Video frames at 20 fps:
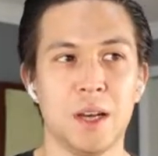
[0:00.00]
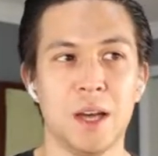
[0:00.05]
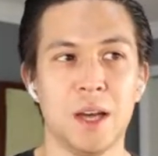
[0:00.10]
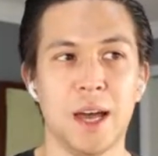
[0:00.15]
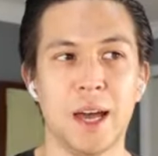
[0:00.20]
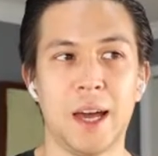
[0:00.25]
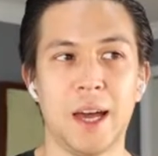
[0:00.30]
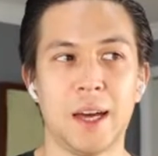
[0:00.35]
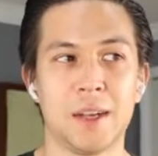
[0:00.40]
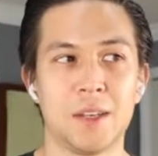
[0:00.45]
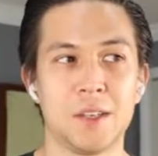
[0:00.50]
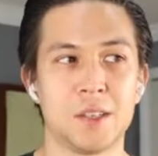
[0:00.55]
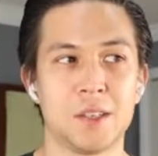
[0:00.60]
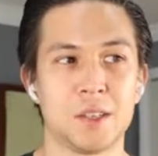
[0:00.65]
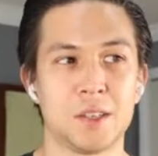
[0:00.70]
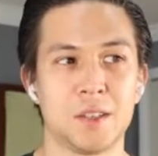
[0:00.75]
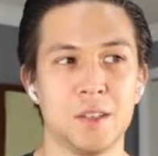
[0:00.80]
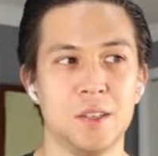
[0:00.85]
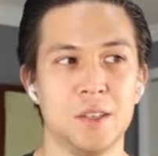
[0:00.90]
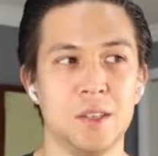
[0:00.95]
And
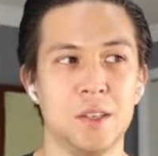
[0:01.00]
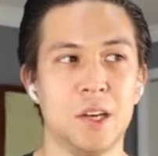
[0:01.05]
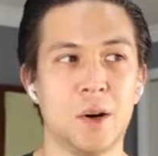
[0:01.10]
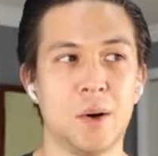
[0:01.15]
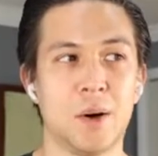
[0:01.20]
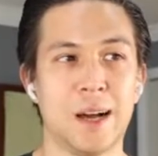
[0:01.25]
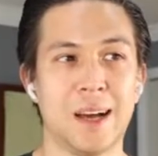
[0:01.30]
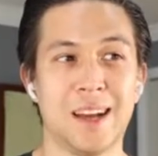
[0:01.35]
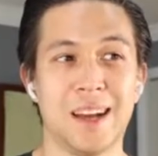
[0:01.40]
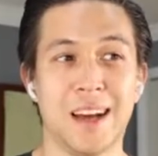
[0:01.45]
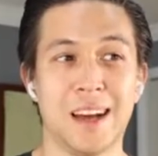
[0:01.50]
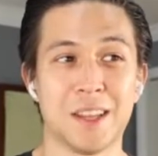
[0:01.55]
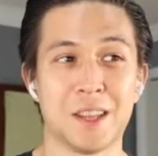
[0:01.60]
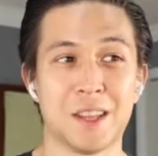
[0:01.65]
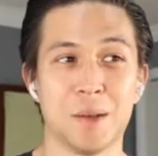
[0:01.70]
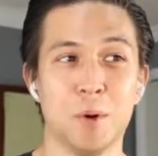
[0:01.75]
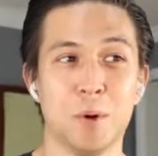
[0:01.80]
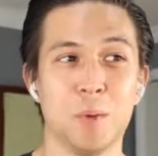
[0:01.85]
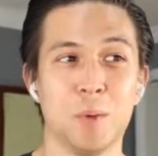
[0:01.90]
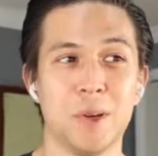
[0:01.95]
at the
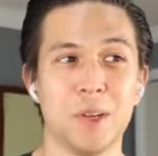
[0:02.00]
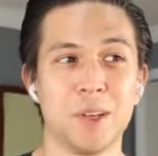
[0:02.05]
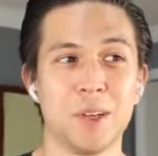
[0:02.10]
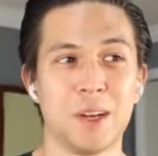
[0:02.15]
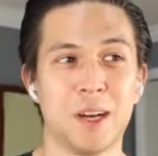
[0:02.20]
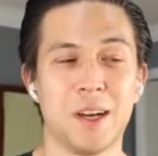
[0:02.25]
moment,